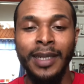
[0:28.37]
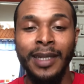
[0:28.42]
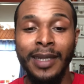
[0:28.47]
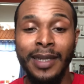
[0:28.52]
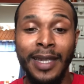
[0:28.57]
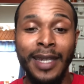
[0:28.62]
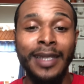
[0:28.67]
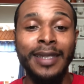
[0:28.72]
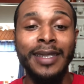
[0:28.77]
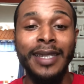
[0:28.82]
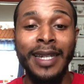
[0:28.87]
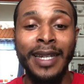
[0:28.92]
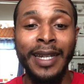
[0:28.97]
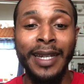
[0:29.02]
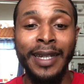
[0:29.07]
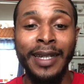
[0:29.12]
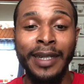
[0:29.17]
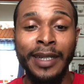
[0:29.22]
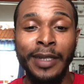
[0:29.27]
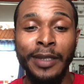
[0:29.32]
Yes,
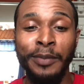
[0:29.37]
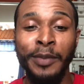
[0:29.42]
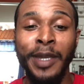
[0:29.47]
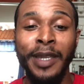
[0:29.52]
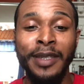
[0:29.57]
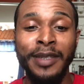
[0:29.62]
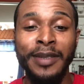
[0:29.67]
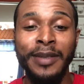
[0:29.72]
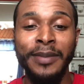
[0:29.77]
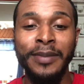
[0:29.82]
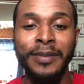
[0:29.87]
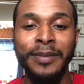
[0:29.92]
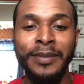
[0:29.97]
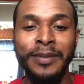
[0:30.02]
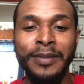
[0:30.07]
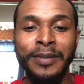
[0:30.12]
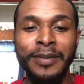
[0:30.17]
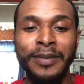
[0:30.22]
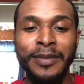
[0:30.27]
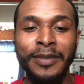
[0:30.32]
I make some
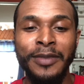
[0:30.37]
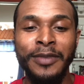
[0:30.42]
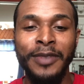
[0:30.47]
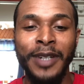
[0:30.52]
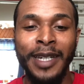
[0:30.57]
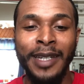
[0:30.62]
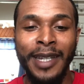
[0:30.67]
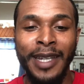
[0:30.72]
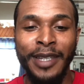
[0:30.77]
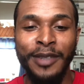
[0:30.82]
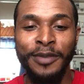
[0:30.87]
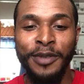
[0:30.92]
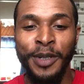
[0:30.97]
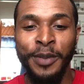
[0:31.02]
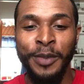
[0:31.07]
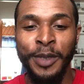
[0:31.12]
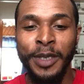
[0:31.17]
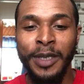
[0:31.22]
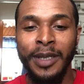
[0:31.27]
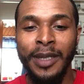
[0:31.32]
finance from
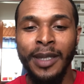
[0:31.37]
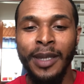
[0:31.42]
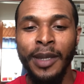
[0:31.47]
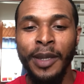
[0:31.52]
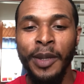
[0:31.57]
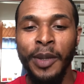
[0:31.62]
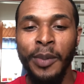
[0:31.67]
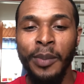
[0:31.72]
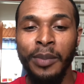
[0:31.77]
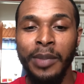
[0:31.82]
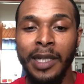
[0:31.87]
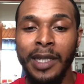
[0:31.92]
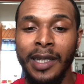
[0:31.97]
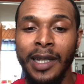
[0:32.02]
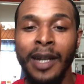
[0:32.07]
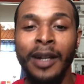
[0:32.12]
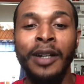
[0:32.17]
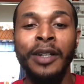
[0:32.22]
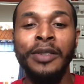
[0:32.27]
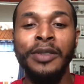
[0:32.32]
it, but
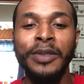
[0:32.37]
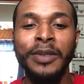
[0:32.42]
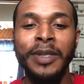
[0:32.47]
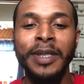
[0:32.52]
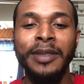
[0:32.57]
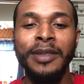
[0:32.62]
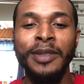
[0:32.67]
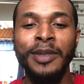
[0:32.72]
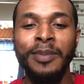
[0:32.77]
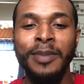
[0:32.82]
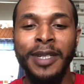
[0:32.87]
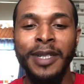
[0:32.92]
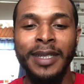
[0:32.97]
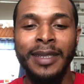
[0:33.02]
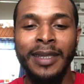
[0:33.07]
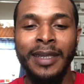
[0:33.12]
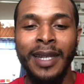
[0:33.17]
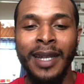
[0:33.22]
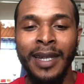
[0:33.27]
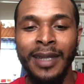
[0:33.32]
I also get to spread the
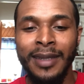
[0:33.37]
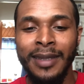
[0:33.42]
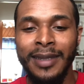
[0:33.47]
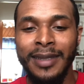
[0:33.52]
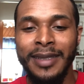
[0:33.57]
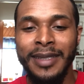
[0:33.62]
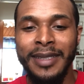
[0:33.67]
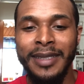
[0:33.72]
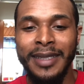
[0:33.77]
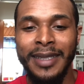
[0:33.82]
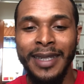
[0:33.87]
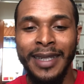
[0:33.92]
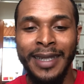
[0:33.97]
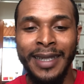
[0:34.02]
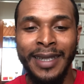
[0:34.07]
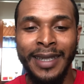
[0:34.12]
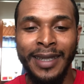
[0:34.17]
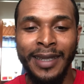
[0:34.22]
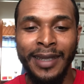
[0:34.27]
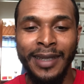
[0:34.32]
knowledge
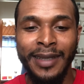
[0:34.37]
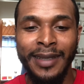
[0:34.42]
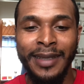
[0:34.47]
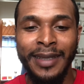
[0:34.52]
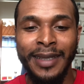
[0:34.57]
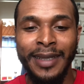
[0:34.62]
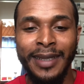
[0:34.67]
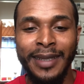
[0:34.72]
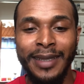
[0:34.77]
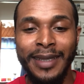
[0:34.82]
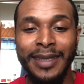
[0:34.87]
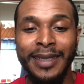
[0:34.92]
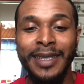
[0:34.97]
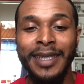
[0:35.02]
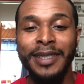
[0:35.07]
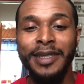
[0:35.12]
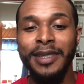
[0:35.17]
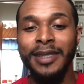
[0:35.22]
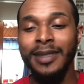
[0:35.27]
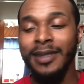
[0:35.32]
and the
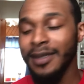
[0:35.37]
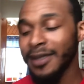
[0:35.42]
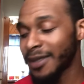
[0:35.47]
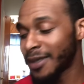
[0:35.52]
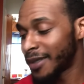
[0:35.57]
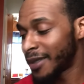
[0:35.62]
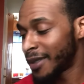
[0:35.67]
teachings.